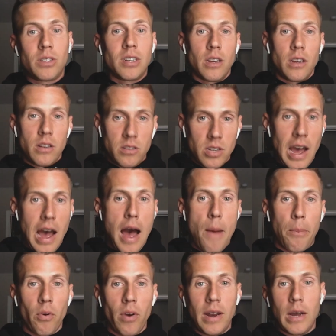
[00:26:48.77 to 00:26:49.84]
to
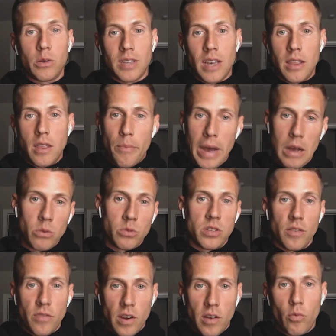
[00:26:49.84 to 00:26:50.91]
operate outside the bounds
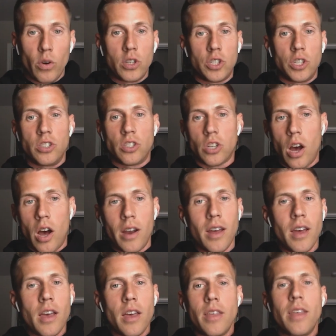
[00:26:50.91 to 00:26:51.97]
of what she's taught.
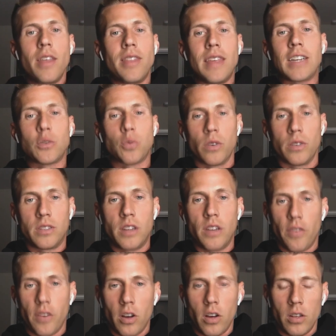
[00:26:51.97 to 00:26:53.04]
That's where it's
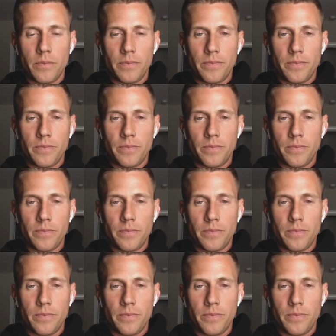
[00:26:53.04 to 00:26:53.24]
difficult.